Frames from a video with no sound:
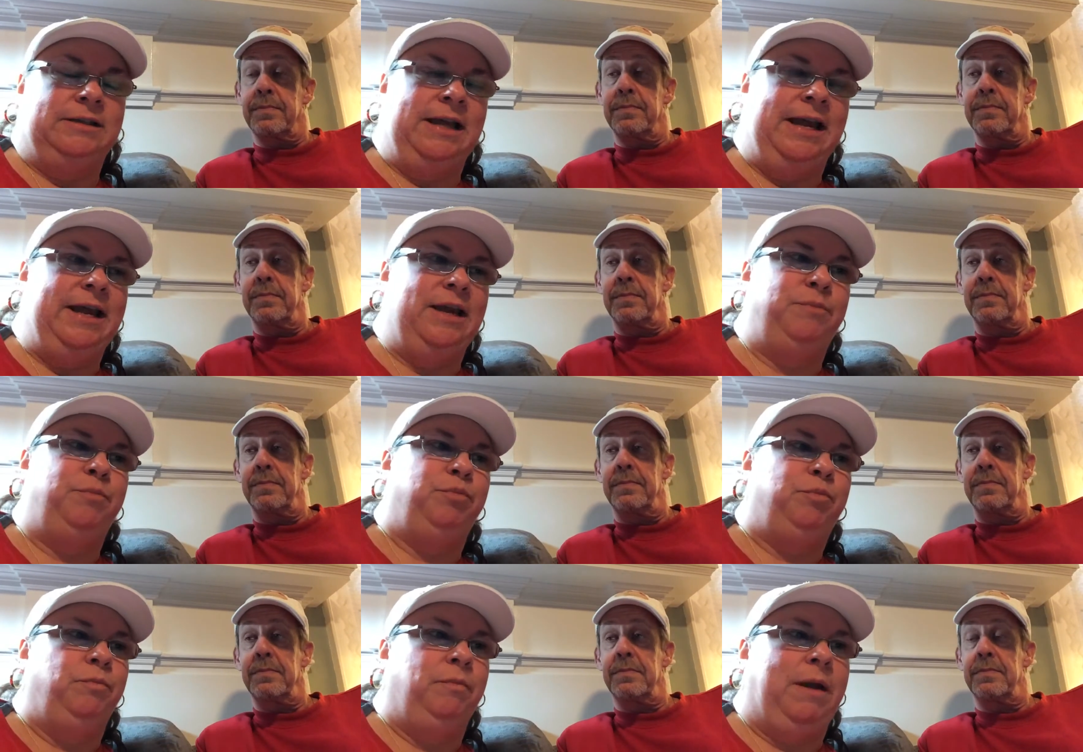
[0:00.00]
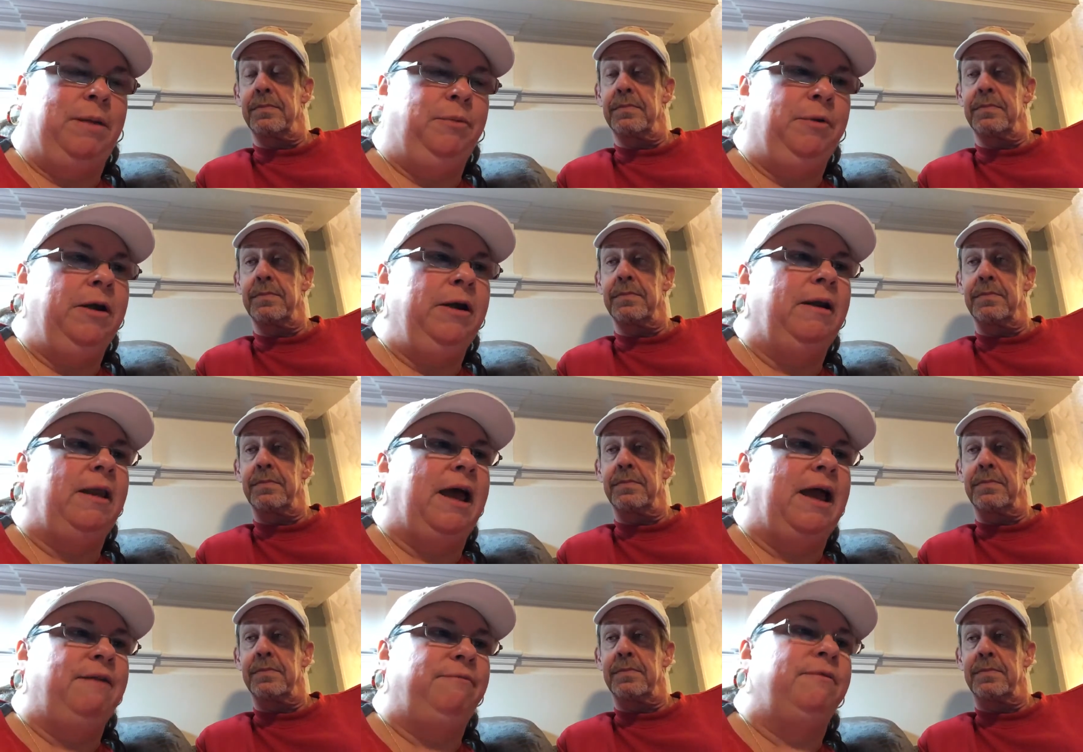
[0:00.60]
Speaker 1: like my
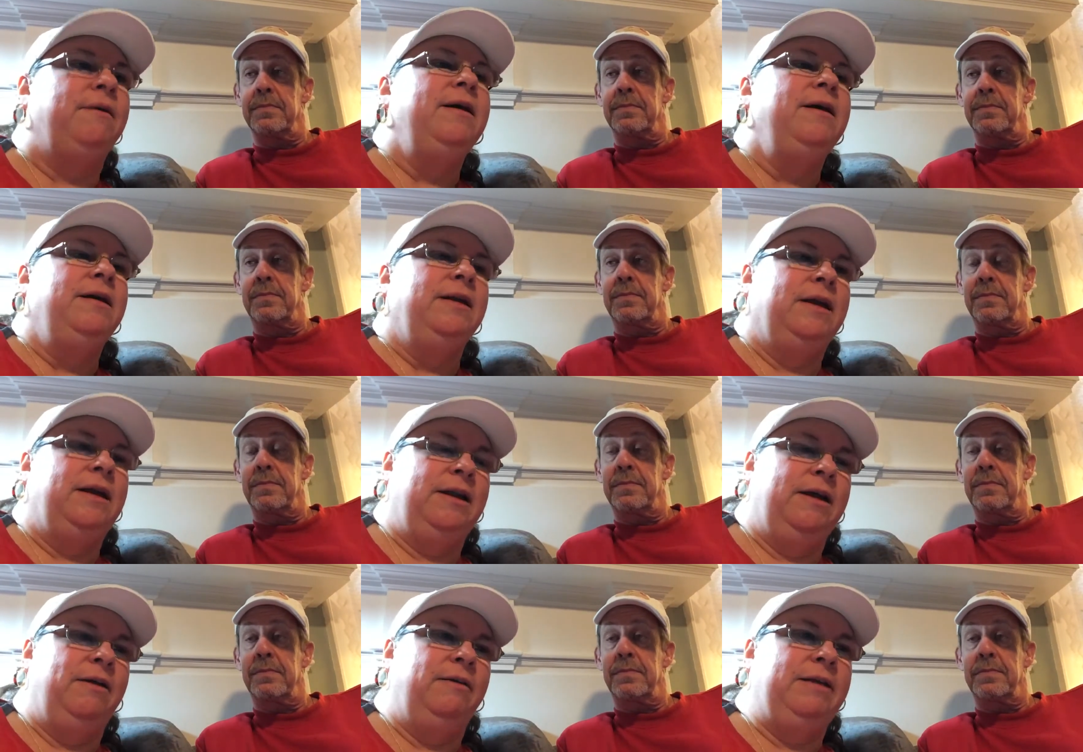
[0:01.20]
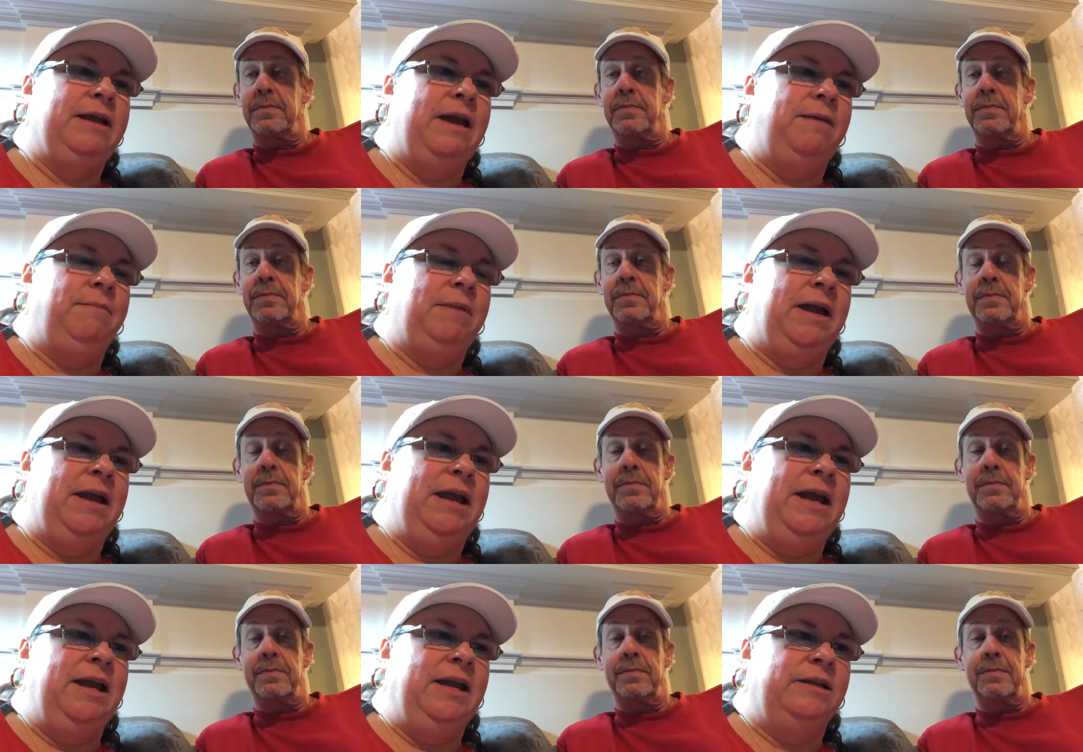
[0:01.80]
prayer life. You know, get
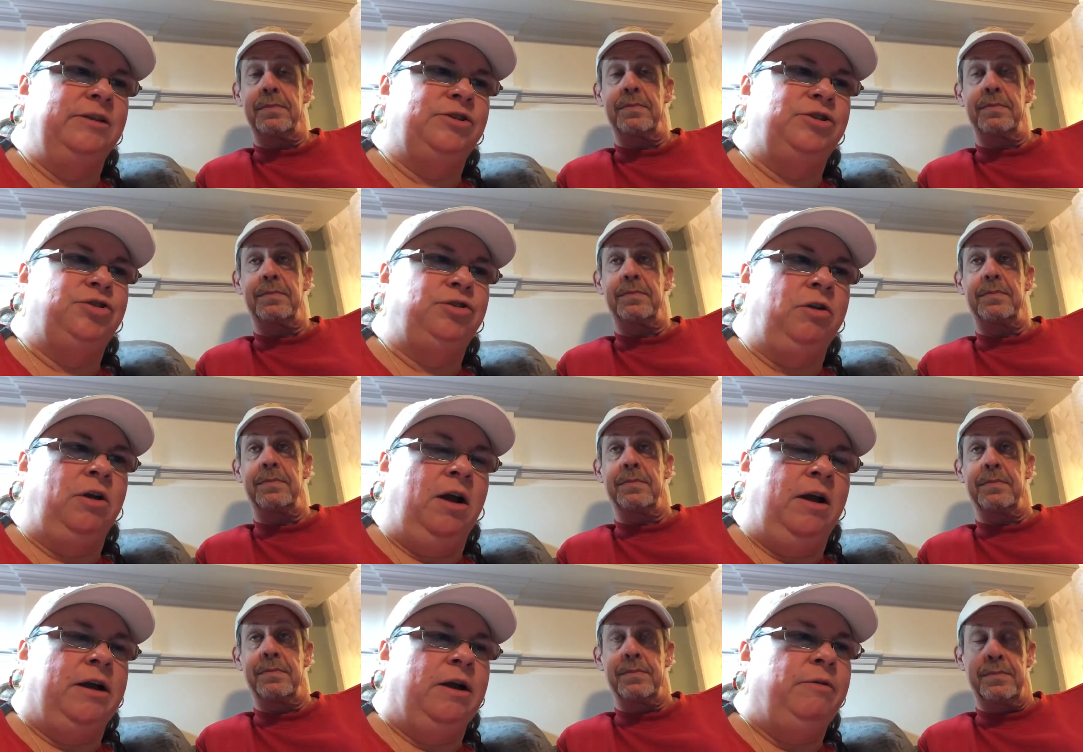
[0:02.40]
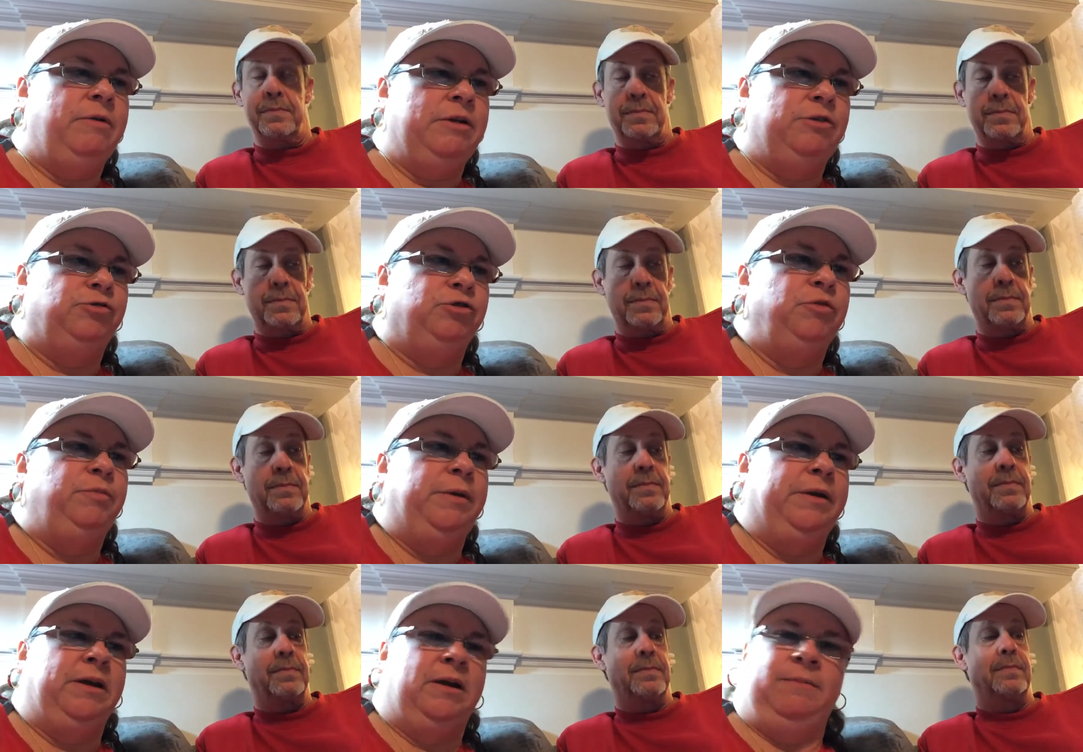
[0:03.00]
my hands strong and quit
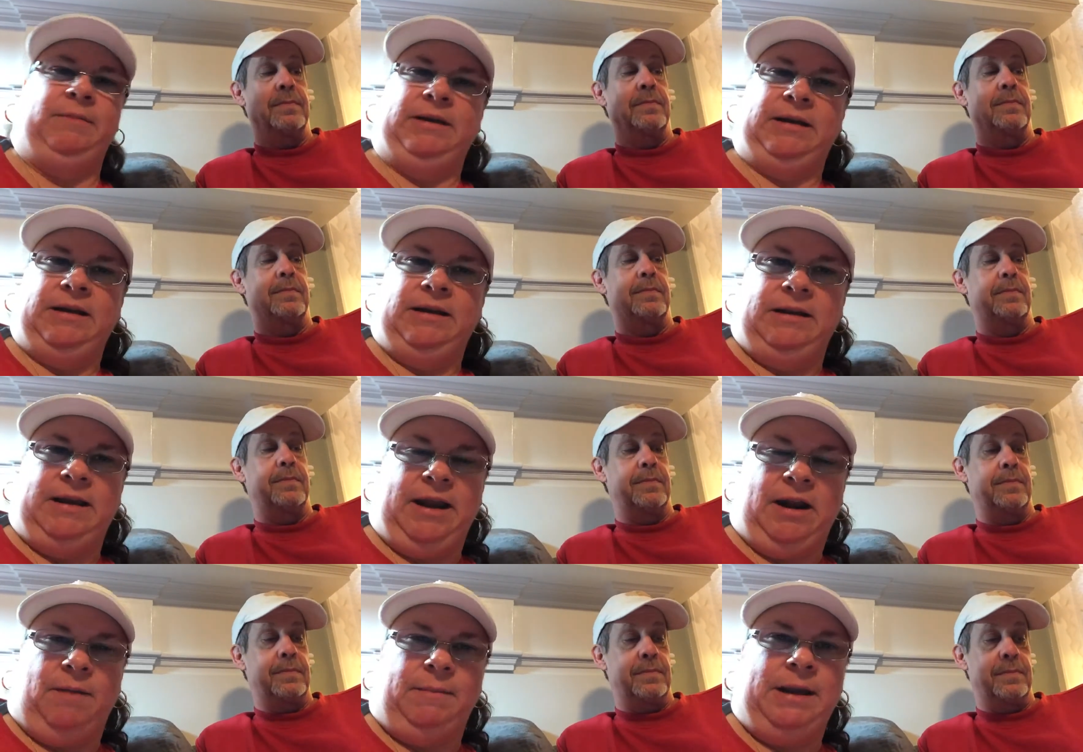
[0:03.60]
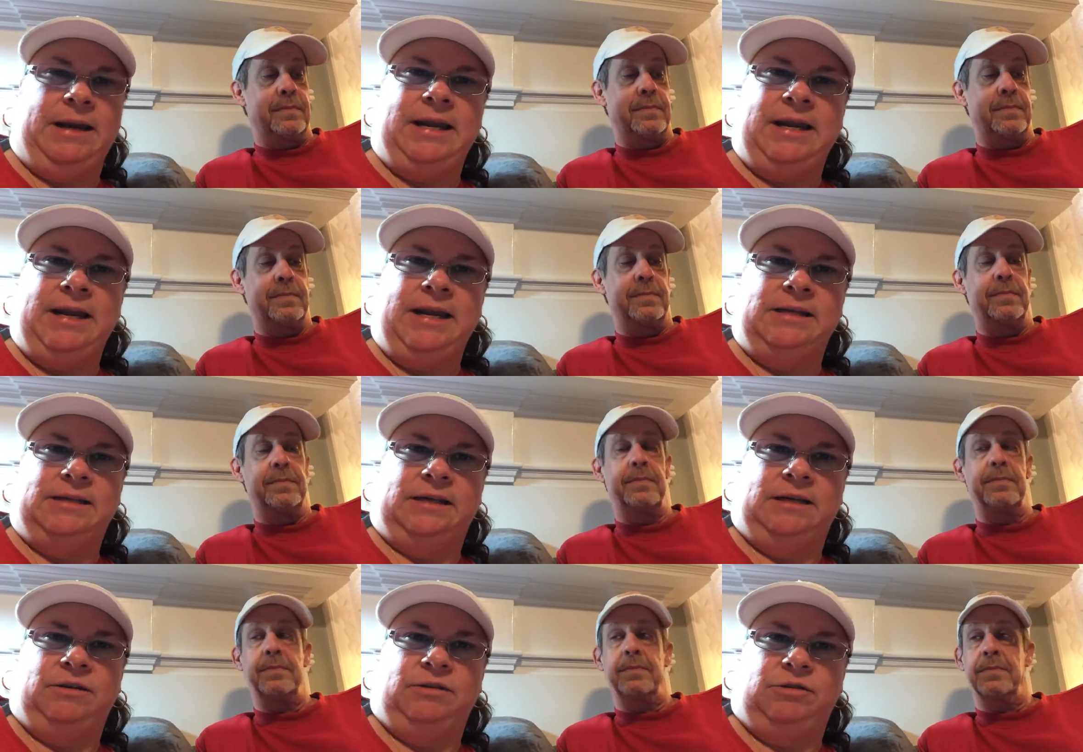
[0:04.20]
drooping them and get on my
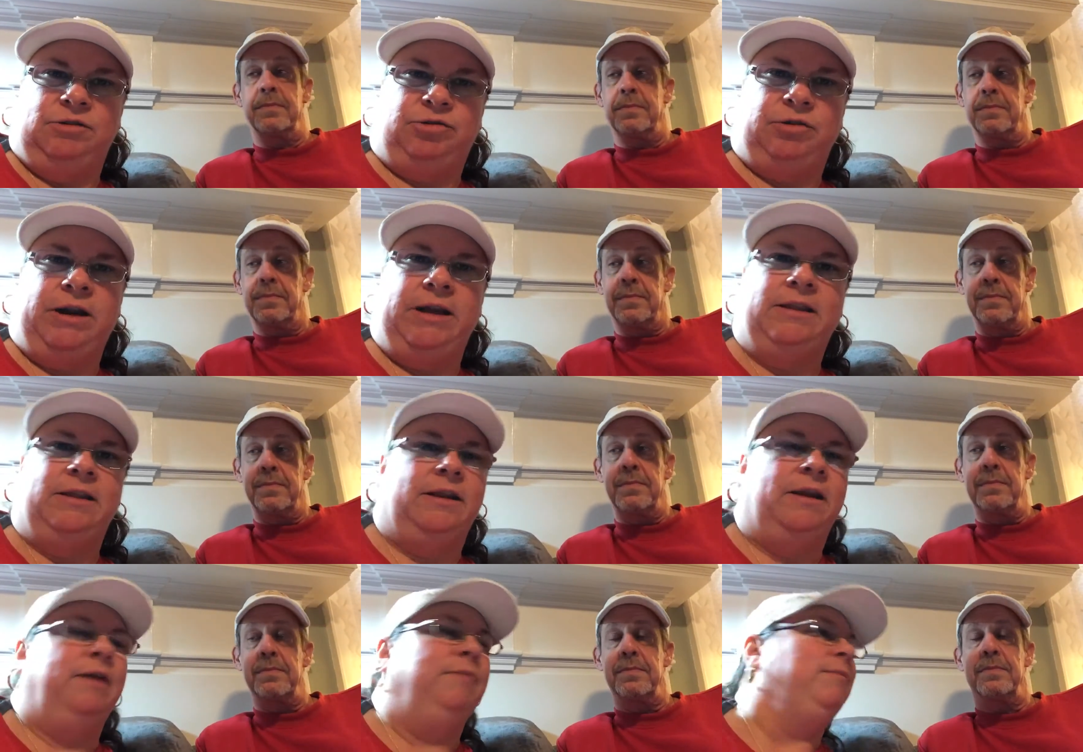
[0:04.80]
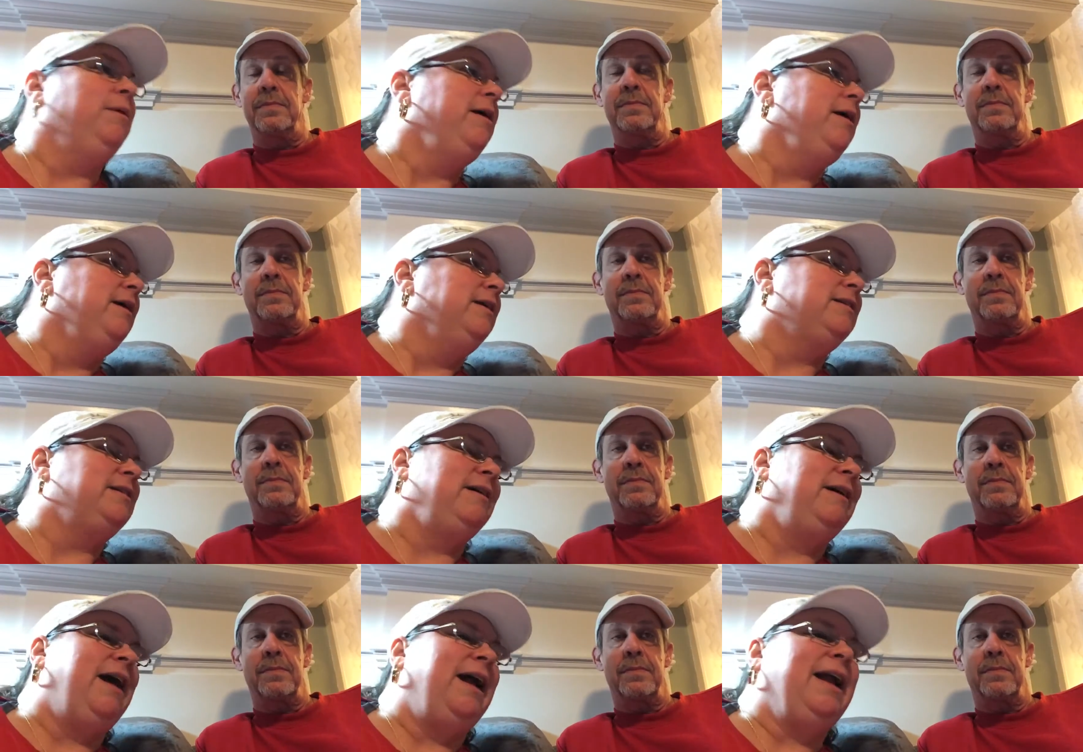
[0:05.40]
knees and strengthen them.
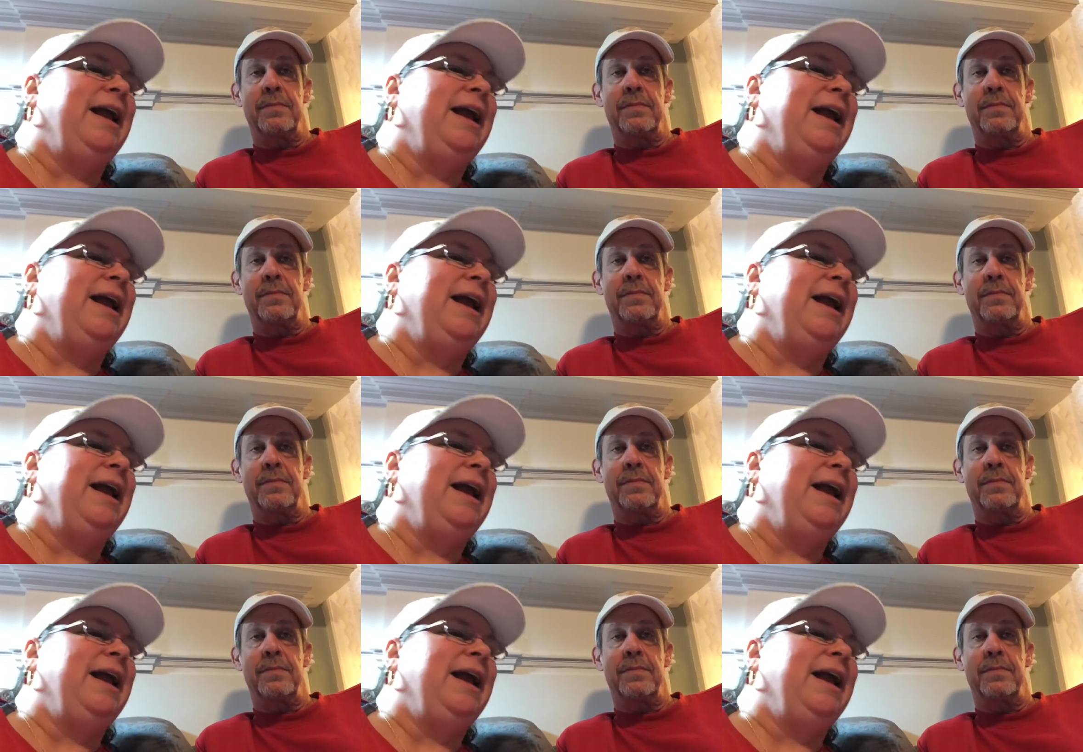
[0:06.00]
So I